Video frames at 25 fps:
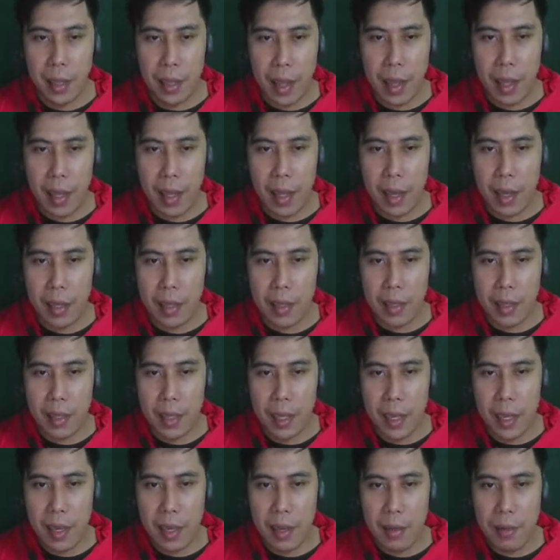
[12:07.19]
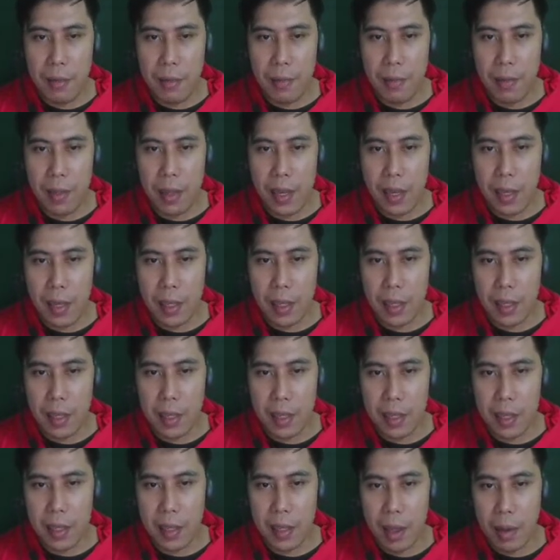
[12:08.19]
And let's see if
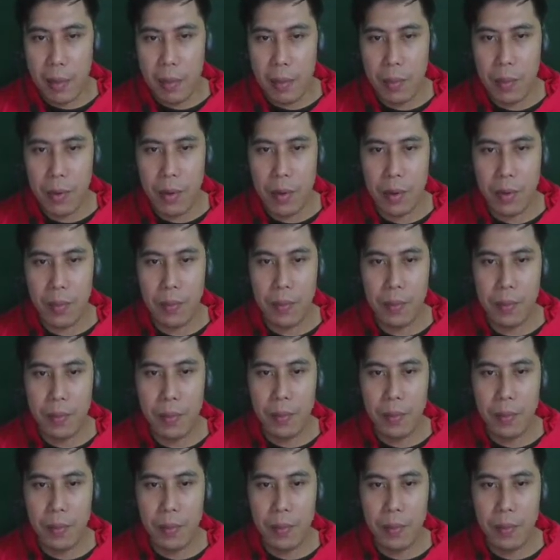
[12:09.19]
this number,